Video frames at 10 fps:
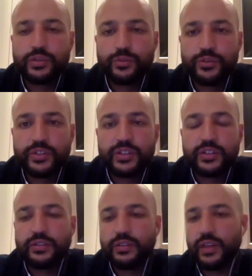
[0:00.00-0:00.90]

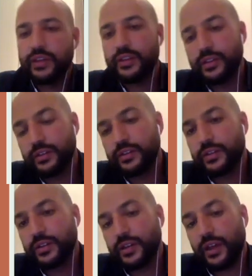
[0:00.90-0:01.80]
music and in
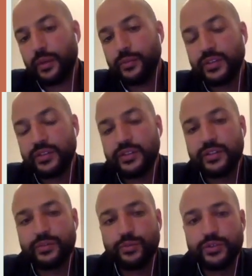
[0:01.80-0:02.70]
Hamza El
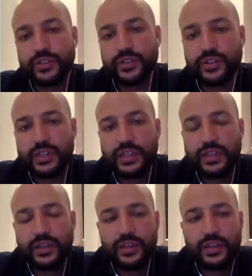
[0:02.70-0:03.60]
Din's music.
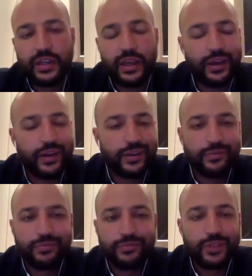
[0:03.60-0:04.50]

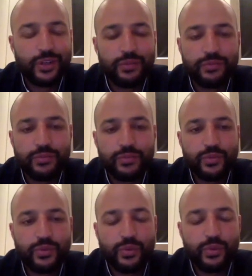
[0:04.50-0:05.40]
Did you
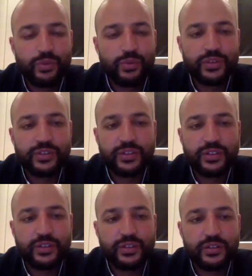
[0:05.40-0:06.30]

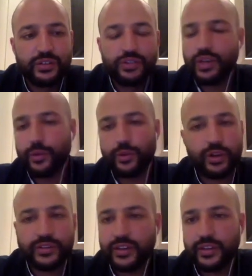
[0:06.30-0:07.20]
come
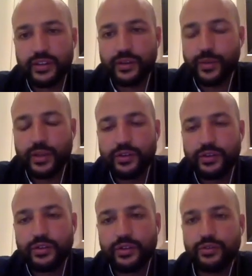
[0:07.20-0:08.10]
across anything about
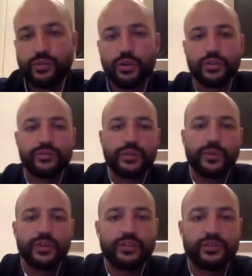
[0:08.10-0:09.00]
the role of
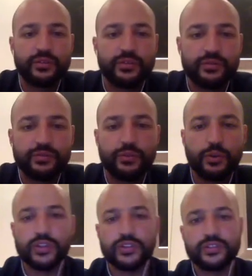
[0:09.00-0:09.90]
female
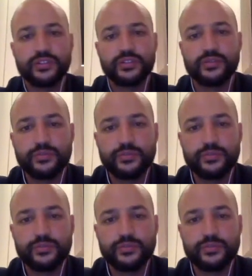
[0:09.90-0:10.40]
vocalists?